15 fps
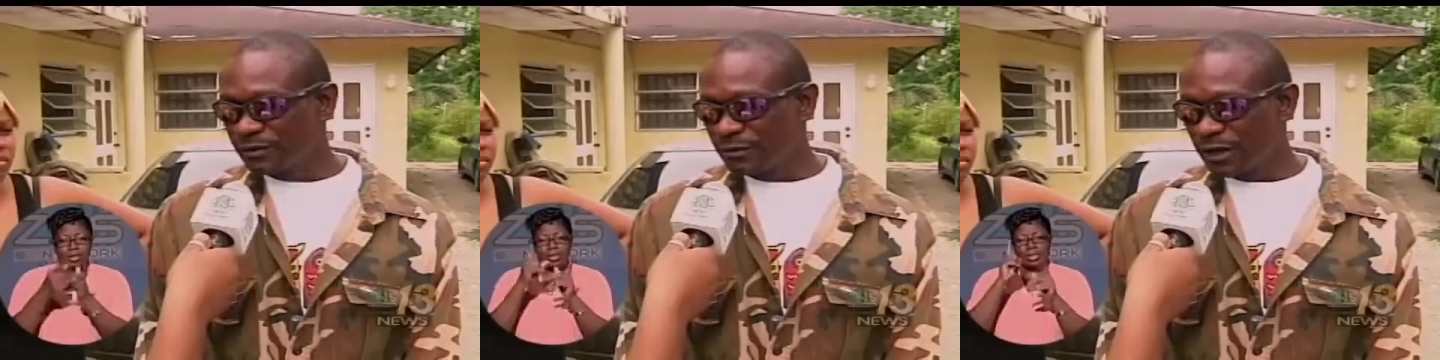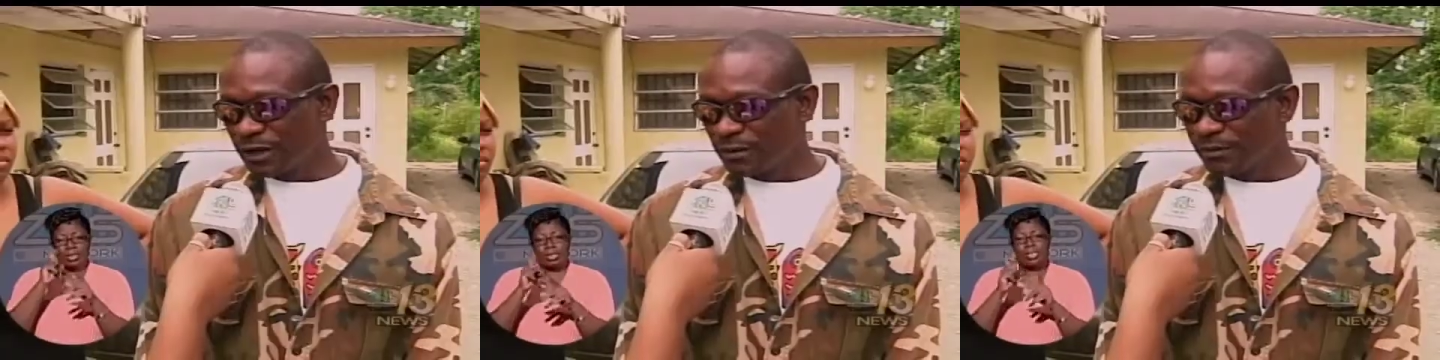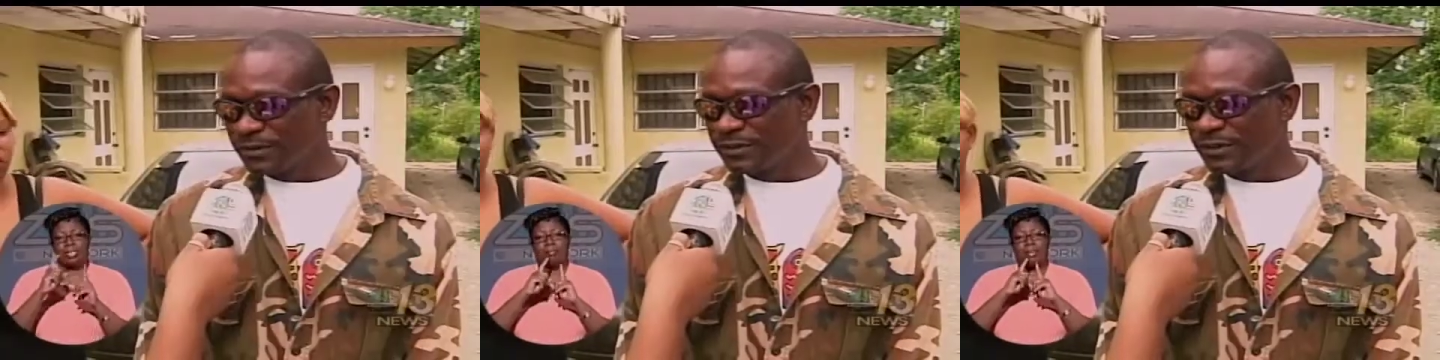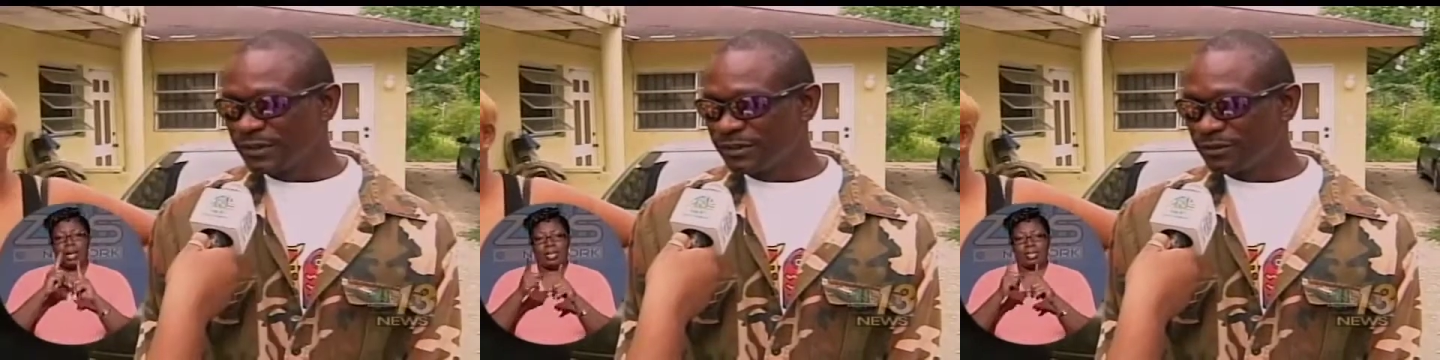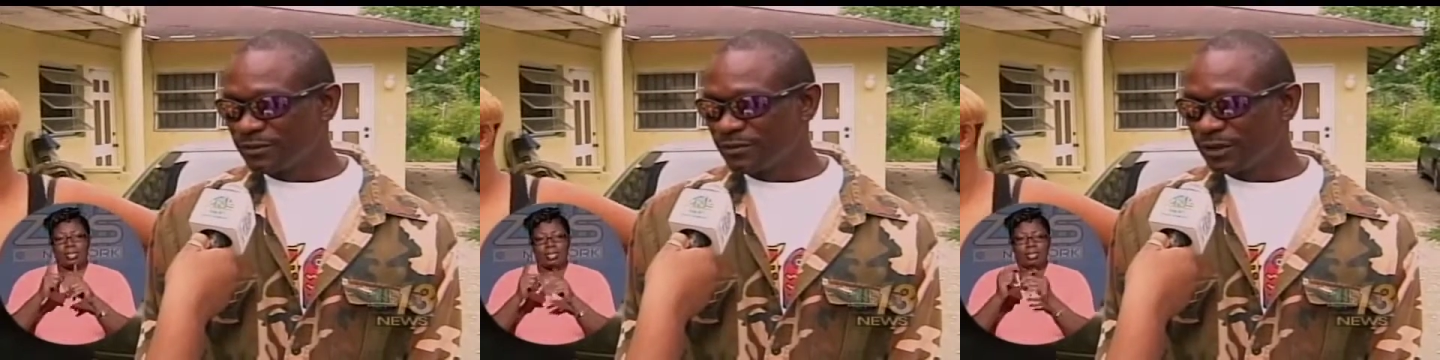the Bahamas
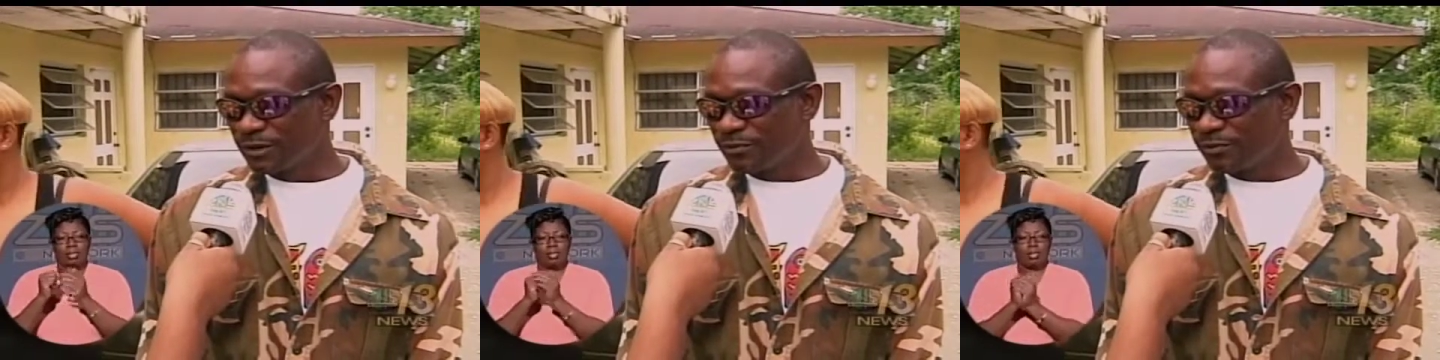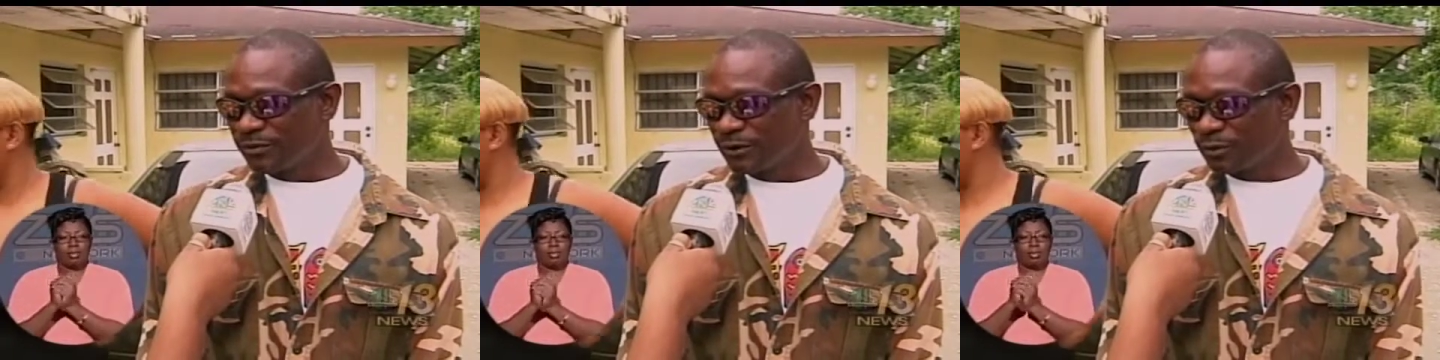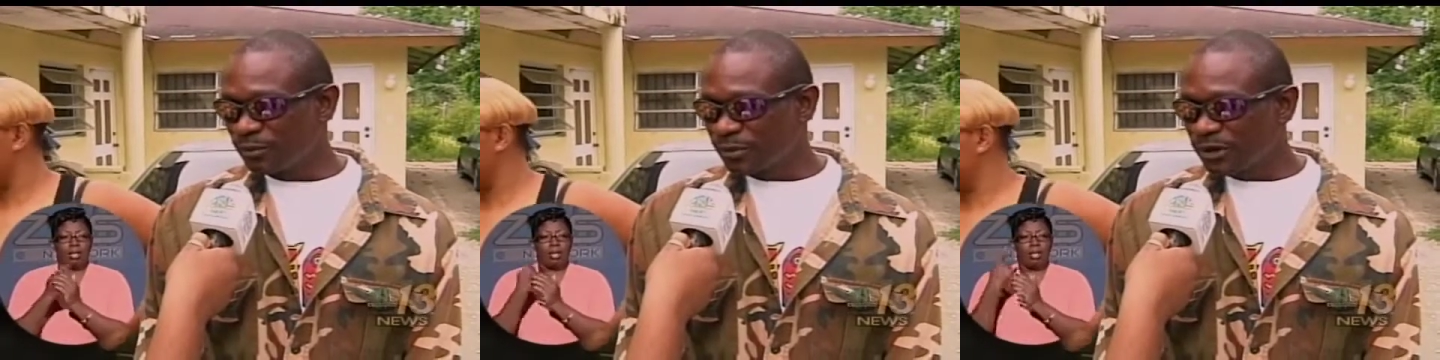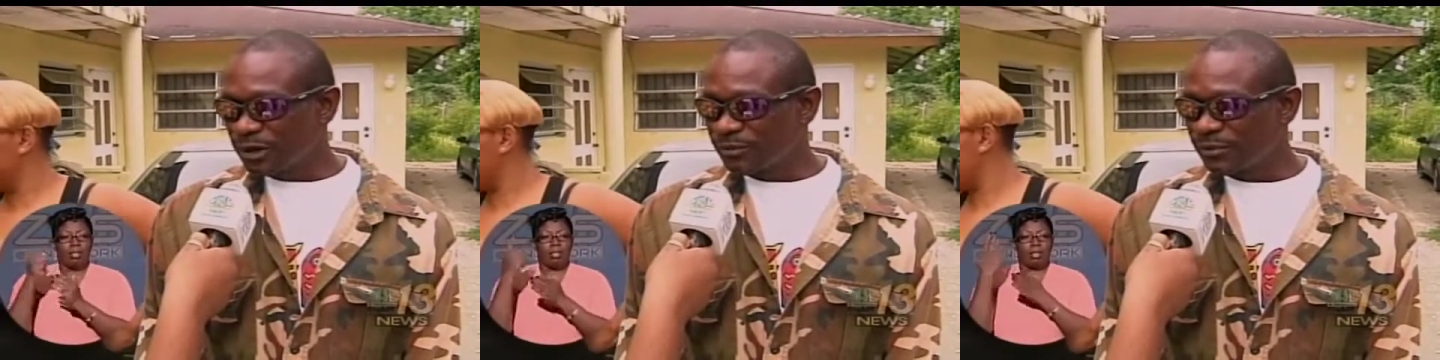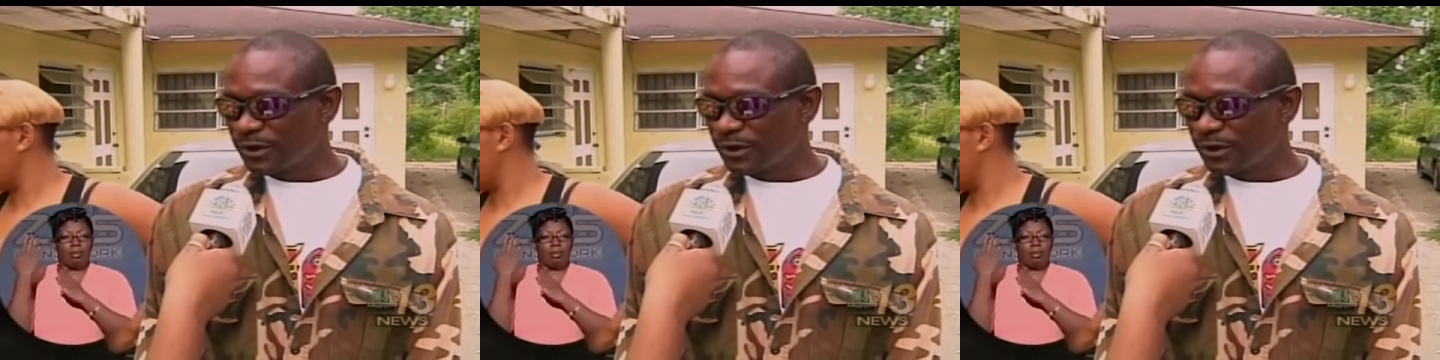need to um, open up